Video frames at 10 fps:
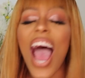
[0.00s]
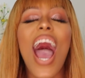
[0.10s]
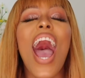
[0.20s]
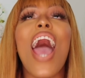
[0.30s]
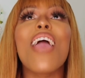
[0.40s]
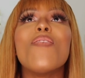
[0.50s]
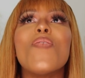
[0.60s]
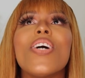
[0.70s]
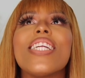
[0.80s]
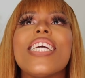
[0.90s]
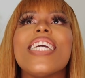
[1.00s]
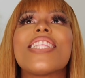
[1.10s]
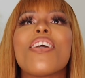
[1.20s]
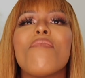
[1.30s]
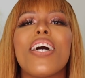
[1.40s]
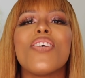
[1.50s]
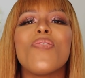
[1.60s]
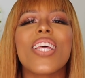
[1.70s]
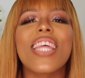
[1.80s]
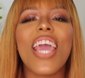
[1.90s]
I would eat the money
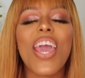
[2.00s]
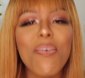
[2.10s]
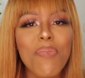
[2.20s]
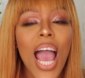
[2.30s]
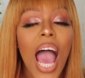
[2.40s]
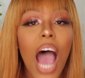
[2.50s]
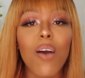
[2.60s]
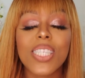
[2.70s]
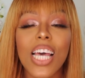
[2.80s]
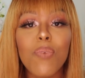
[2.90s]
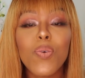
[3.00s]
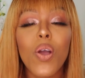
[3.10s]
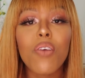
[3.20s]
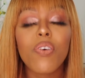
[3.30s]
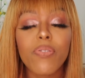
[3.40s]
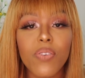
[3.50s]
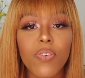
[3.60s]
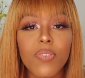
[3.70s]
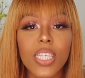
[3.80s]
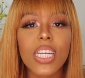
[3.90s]
with him. I would tell him we're going
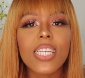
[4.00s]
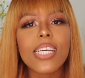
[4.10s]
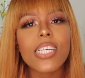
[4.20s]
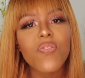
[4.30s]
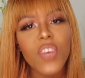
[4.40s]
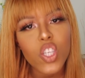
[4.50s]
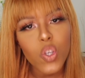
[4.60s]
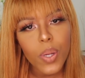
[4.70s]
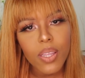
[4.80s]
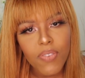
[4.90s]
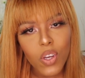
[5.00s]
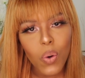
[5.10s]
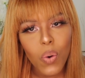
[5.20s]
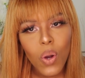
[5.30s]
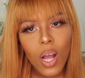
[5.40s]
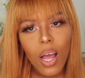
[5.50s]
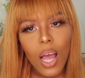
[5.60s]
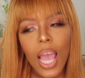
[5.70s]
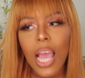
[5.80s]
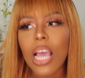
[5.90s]
50-50. Does his face show in the video?
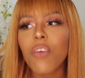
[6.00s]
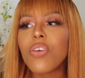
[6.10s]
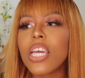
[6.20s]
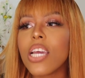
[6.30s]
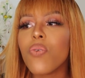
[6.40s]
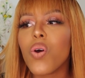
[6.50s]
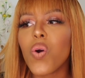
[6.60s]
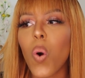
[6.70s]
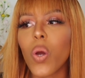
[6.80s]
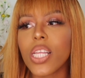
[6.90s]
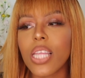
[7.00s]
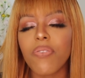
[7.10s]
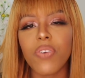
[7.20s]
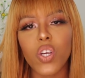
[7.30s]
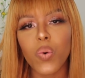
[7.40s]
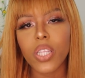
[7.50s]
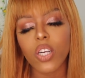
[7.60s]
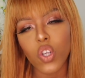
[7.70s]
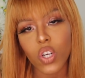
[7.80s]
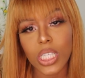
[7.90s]
If he recorded that video
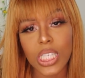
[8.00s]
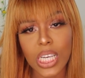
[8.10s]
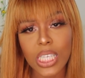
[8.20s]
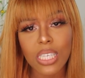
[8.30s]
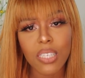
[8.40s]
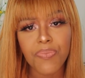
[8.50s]
without your consent,